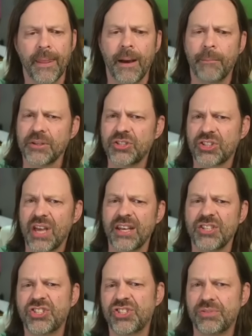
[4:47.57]
um, but just
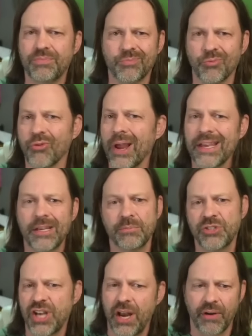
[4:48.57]
kind of
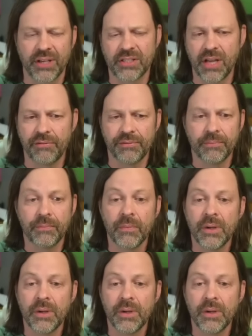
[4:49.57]
random generic stuff.